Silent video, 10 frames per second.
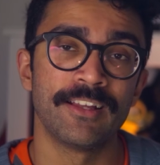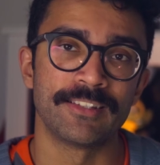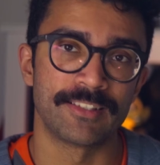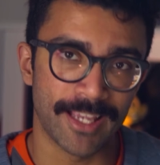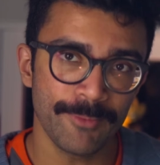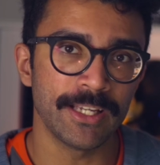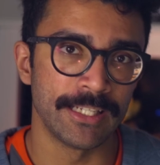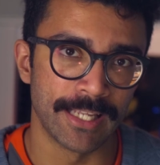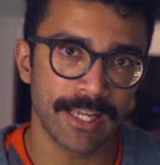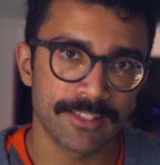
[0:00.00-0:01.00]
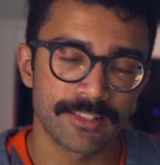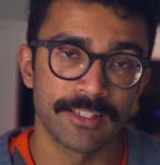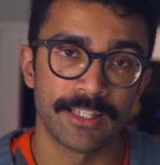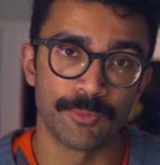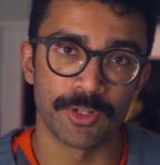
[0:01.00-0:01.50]
The same index,
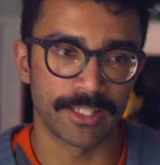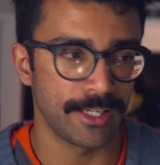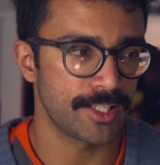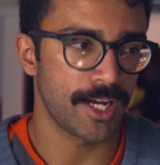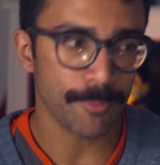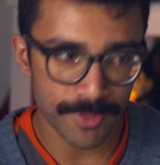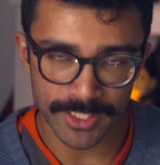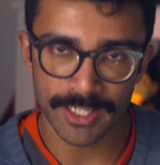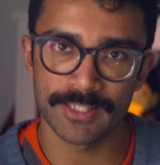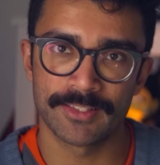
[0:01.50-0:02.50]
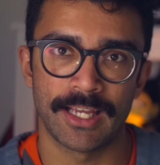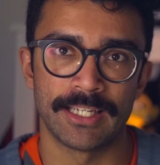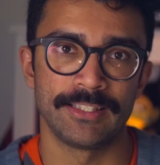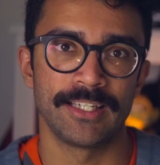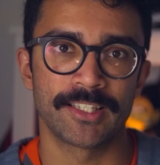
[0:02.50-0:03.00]
in one case upstairs
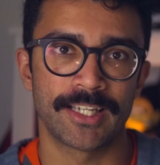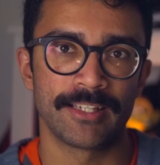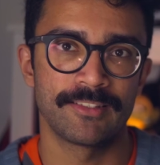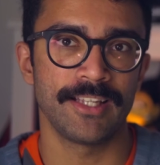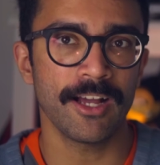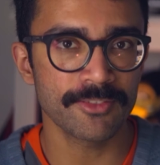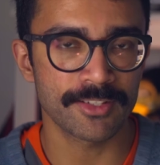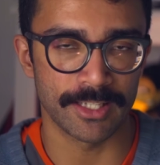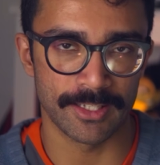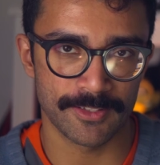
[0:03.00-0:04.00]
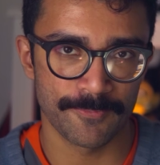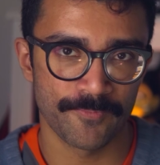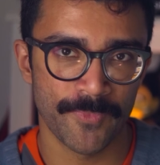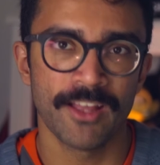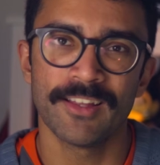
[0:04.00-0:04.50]
and in the other case downstairs.
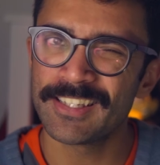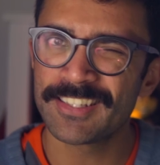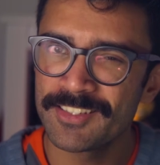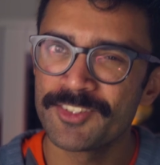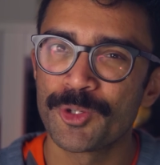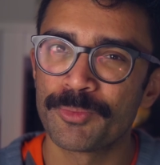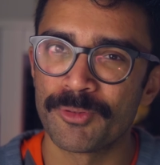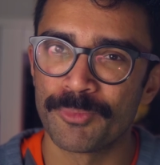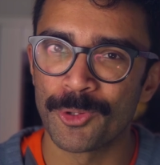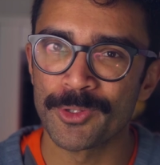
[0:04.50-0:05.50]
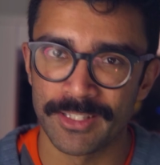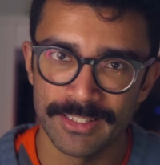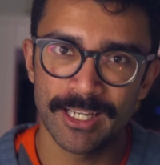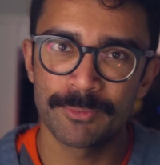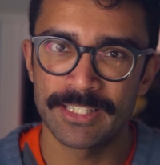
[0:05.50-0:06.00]
This isn't super important,
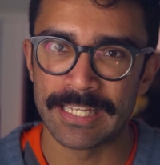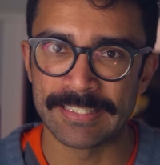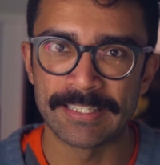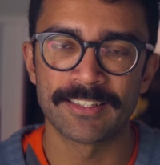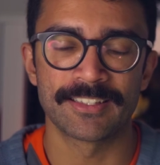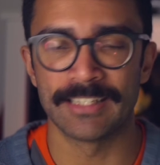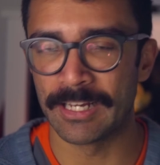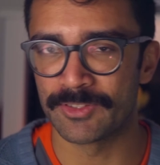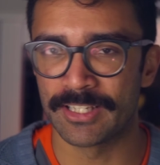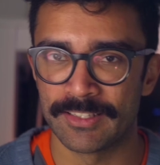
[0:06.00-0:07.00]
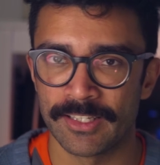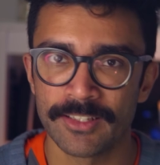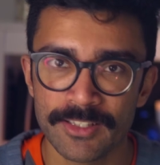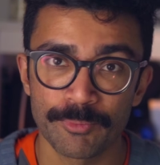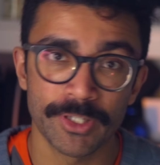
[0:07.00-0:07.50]
the upstairsiness and
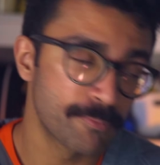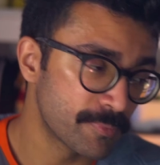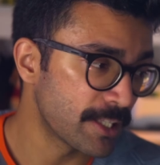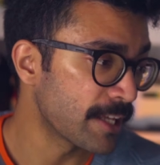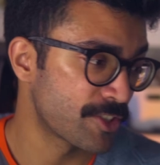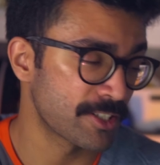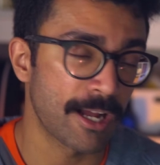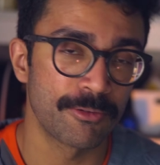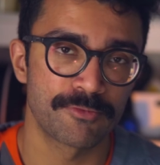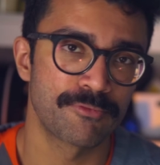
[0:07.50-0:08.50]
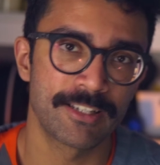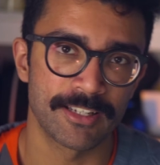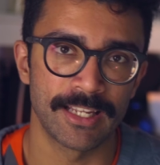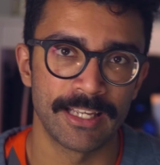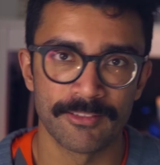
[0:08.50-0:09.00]
downstairsiness, but that's just how it's
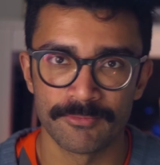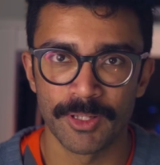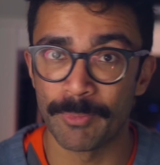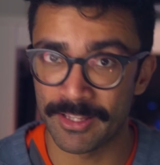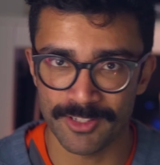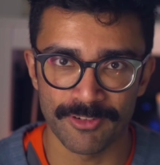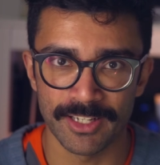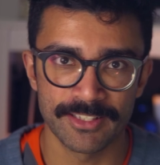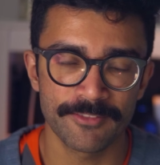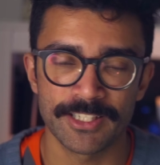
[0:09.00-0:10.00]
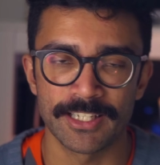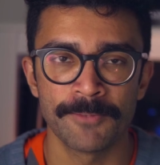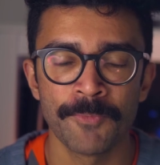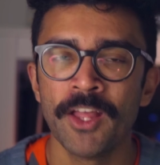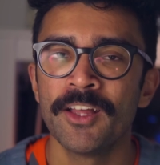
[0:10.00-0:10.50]
written in the maths of relativity.
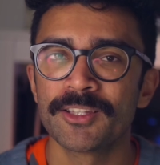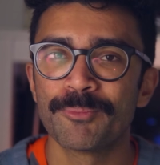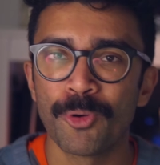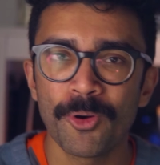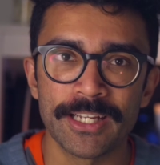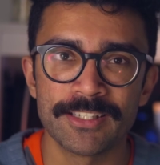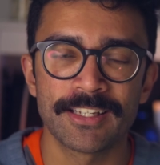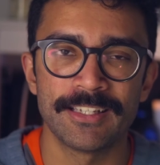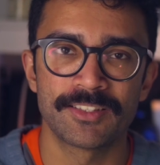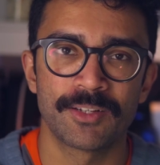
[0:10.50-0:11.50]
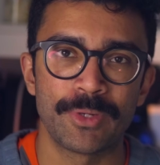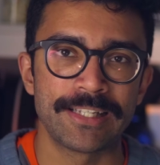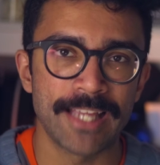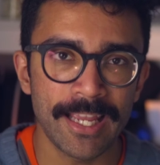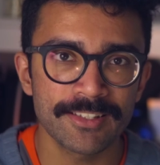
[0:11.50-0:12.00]
The point is that we
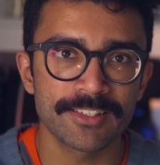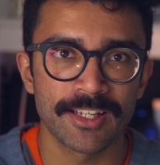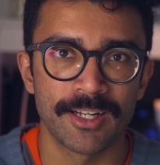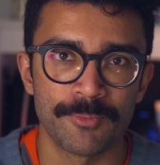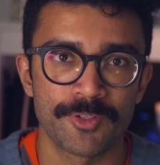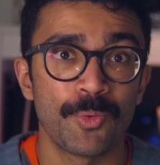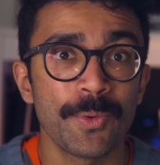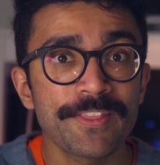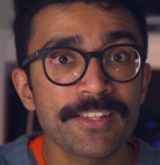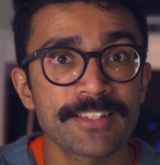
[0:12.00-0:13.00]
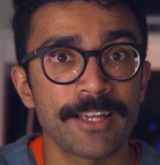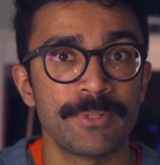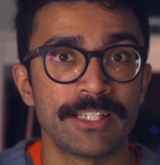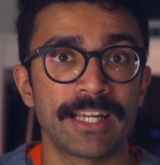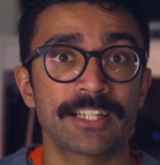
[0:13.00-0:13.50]
take the terms with the same
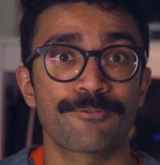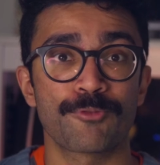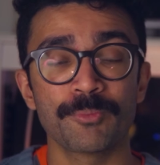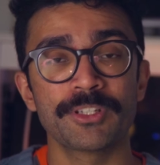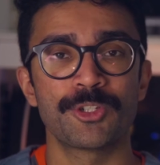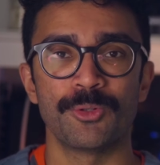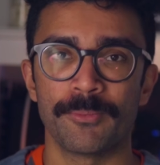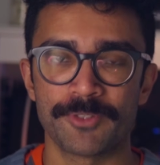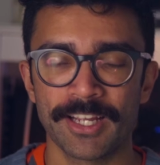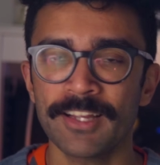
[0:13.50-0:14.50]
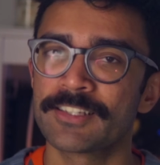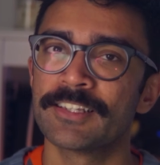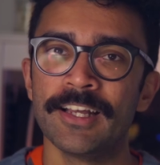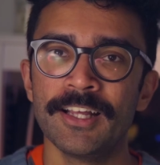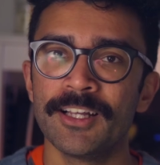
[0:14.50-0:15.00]
index from the two objects,
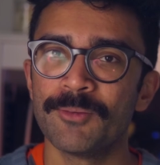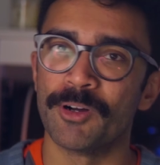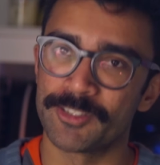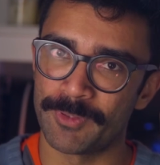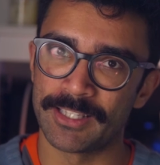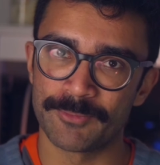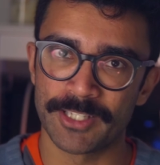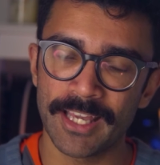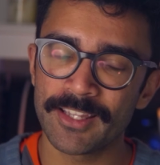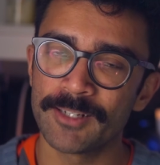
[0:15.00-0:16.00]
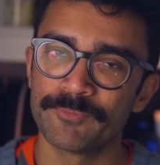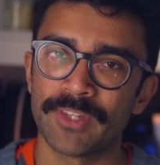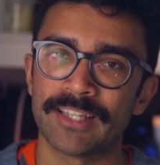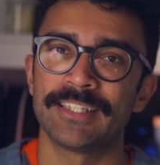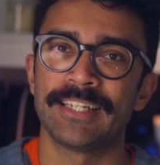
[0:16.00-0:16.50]
multiply them together,
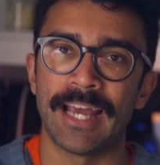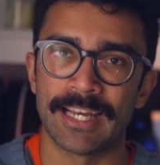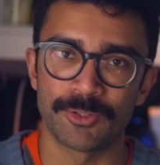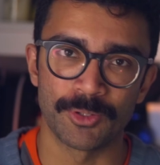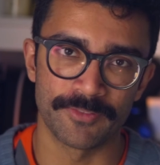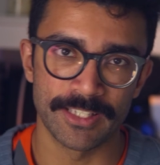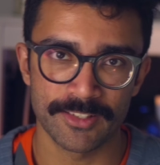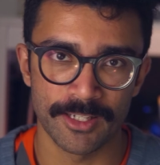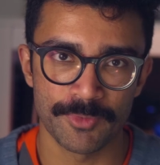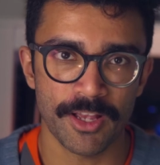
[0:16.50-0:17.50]
and then add all of these terms